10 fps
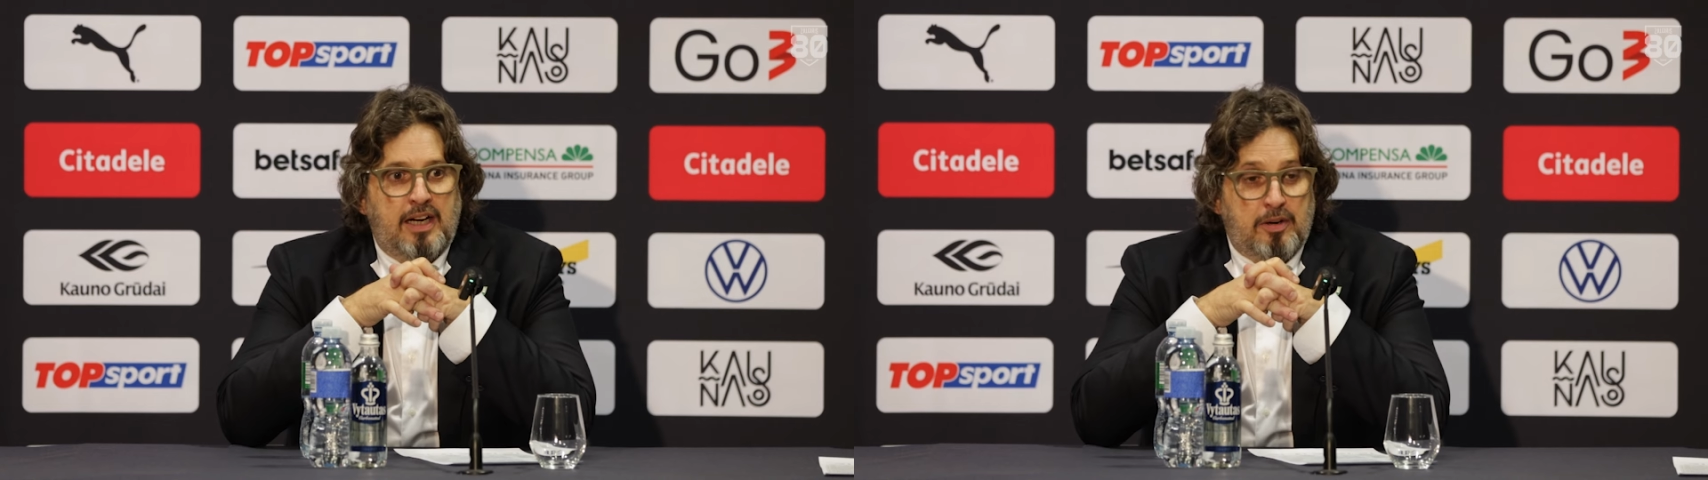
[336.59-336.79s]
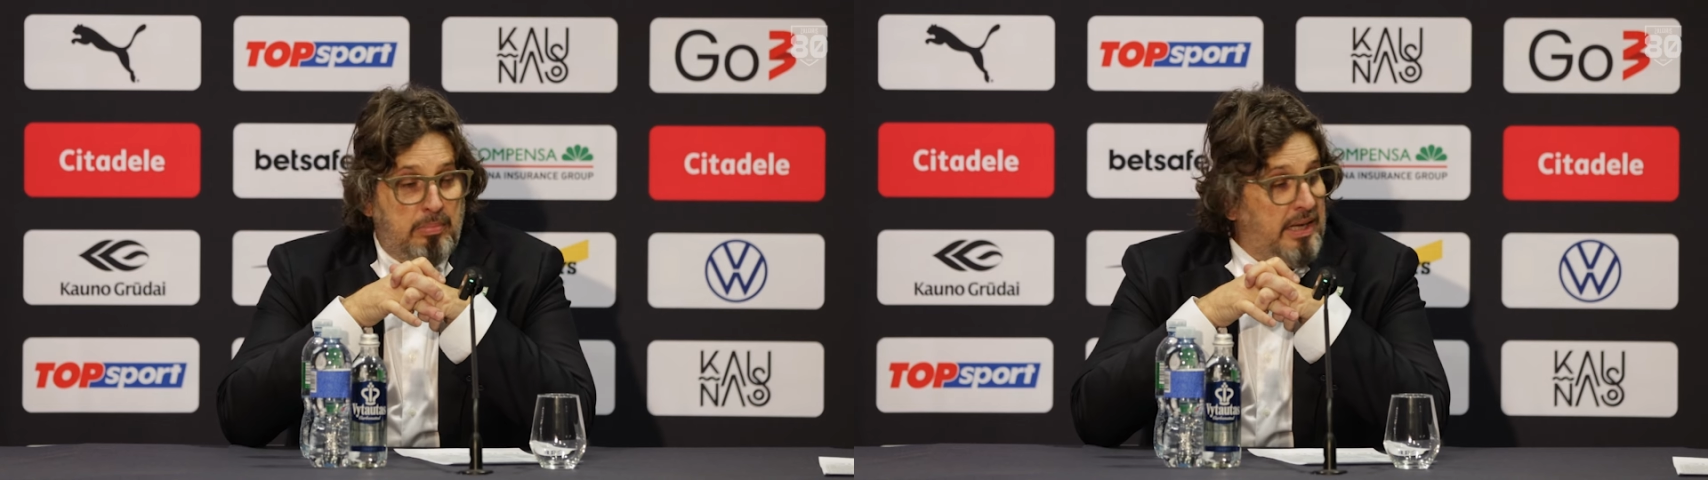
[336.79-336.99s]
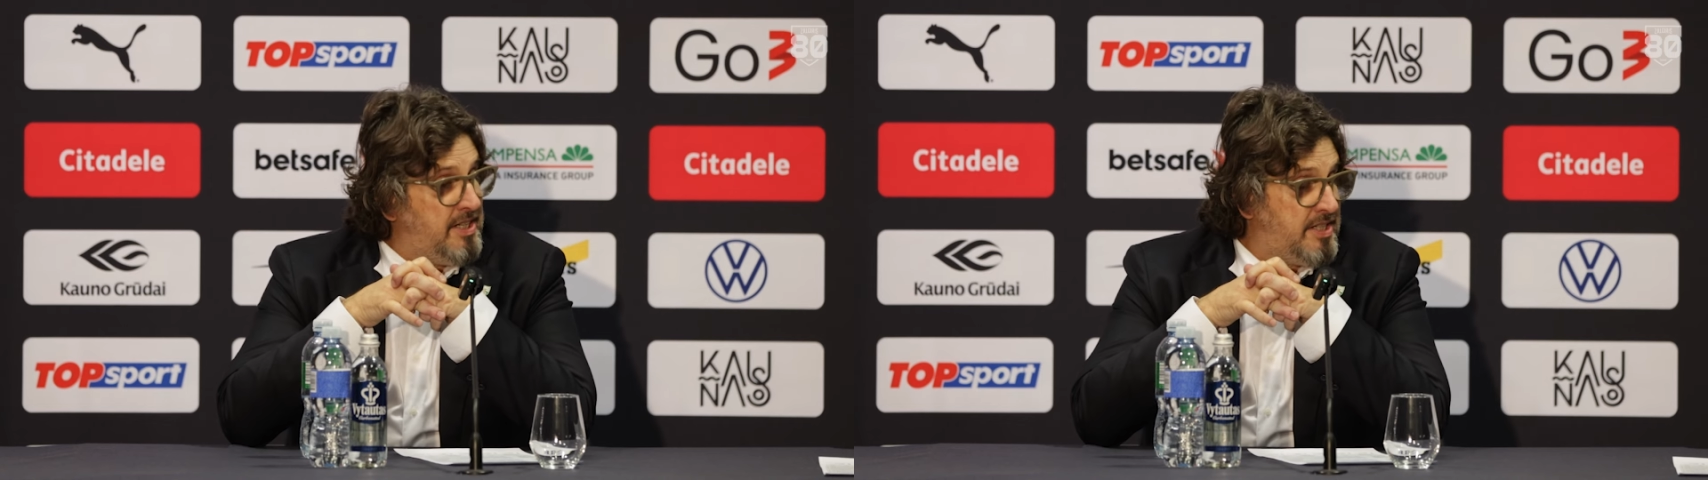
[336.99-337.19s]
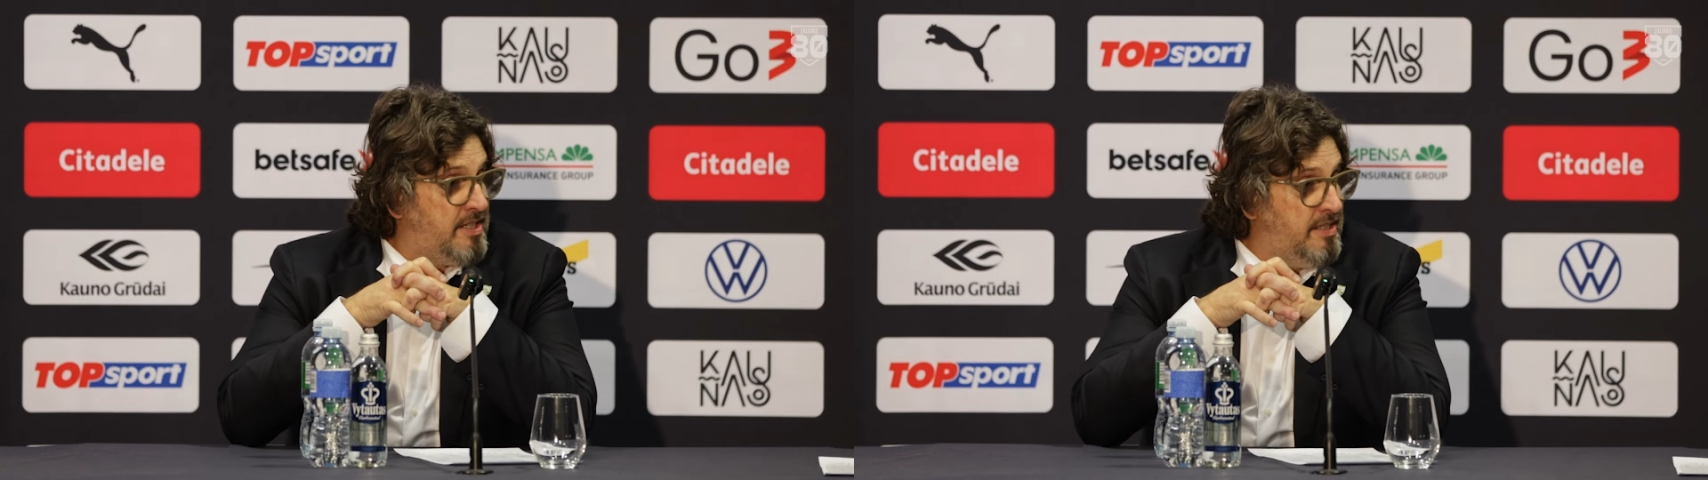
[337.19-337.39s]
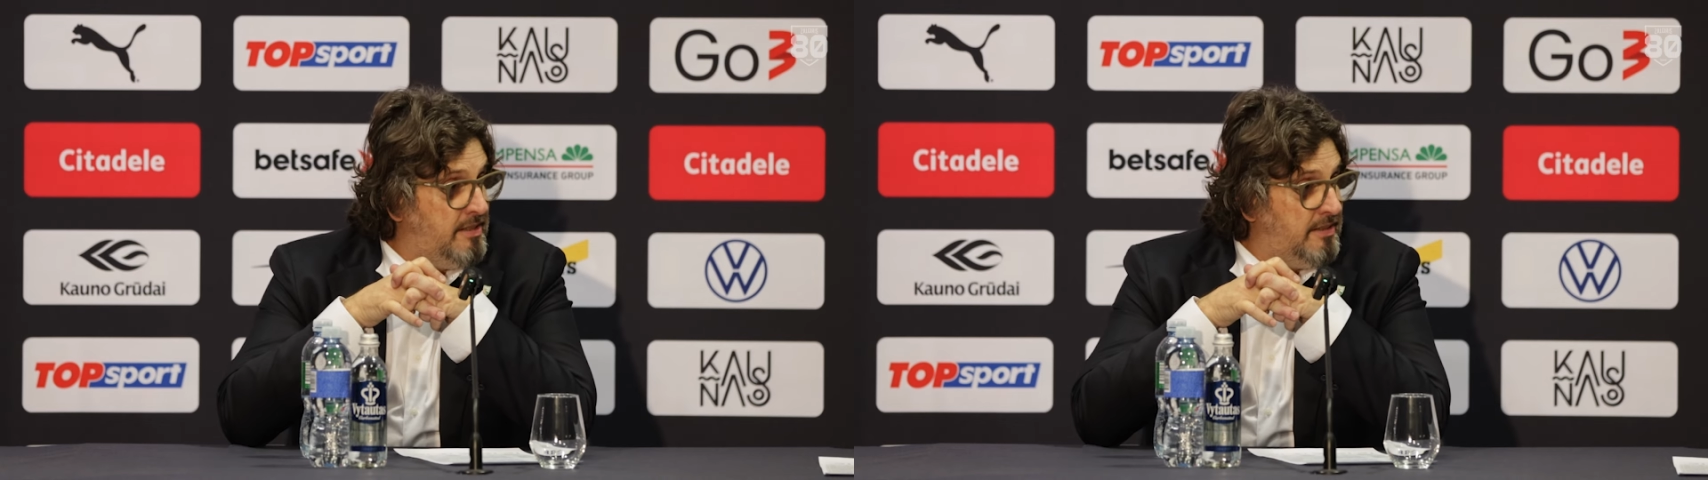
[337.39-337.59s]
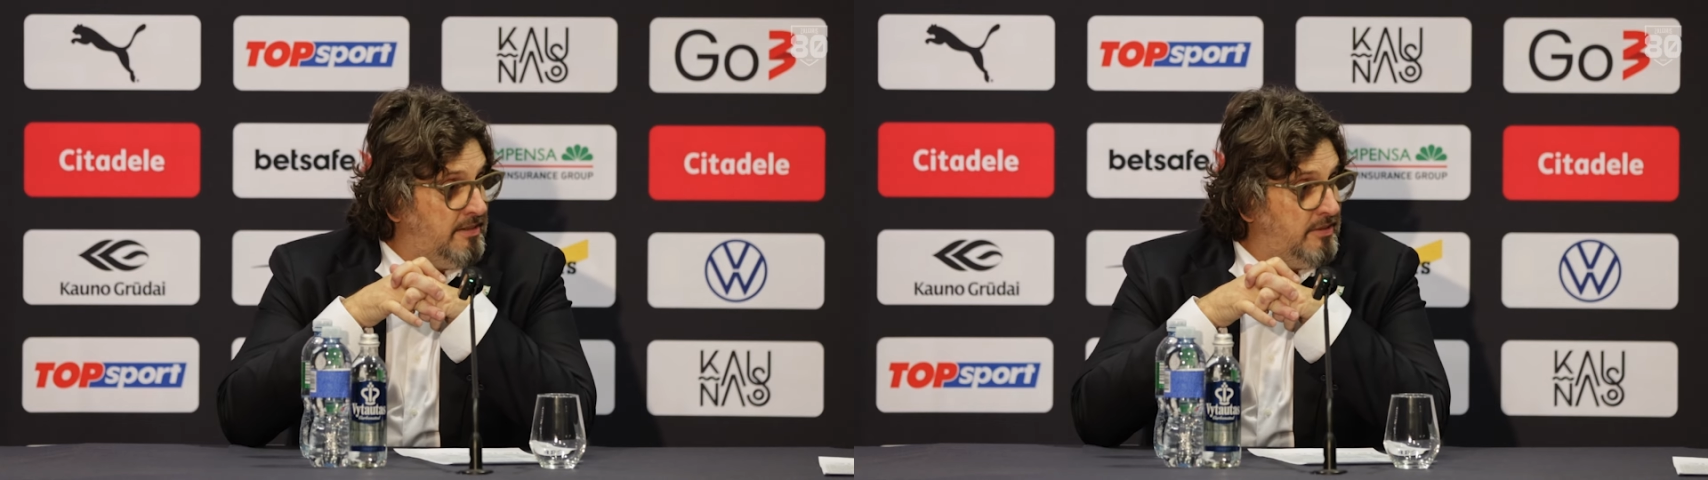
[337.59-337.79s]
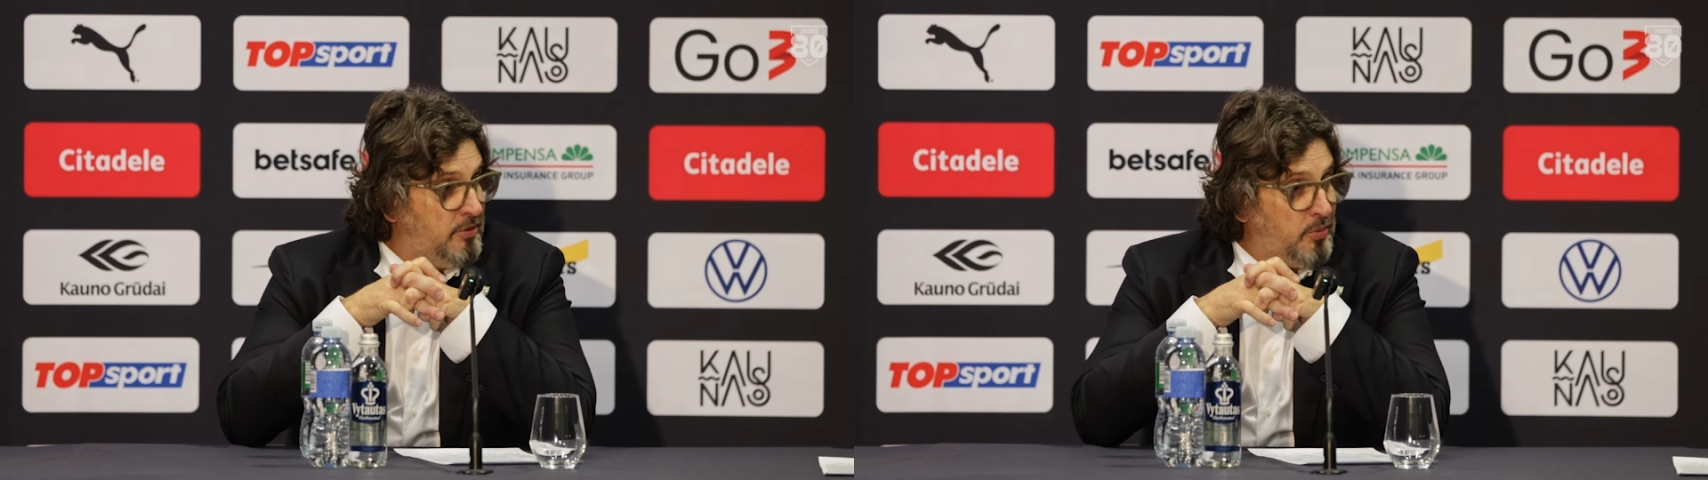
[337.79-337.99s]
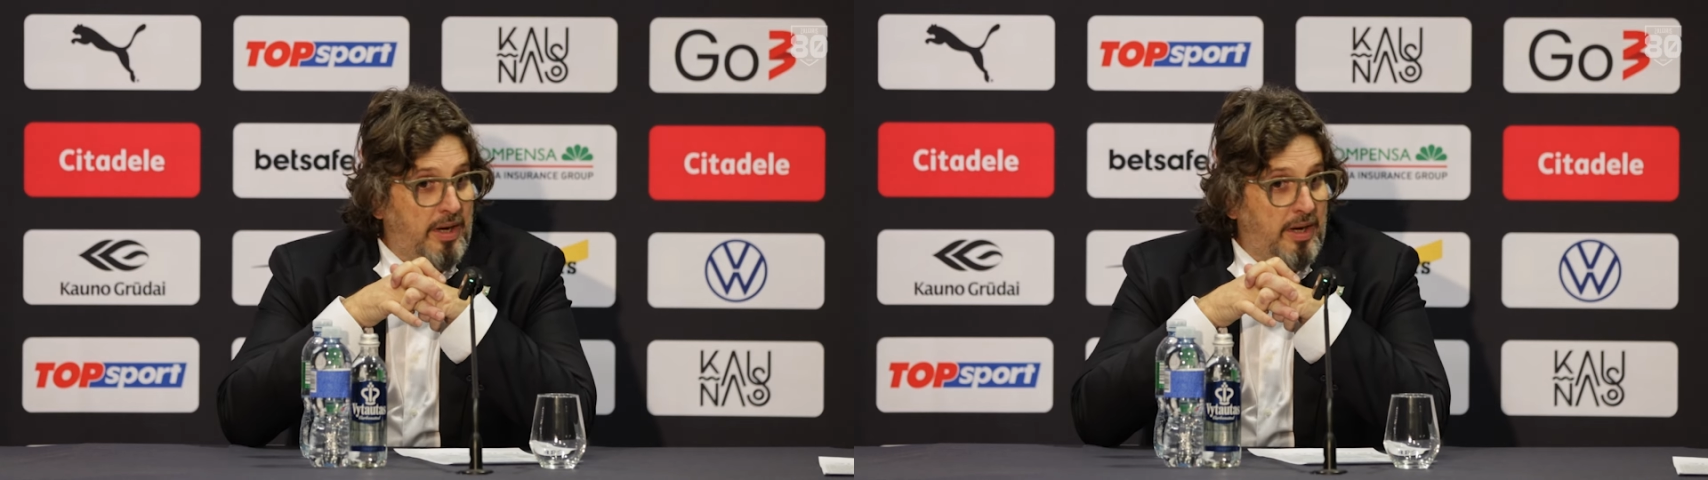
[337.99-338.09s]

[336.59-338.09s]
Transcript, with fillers: are blessed to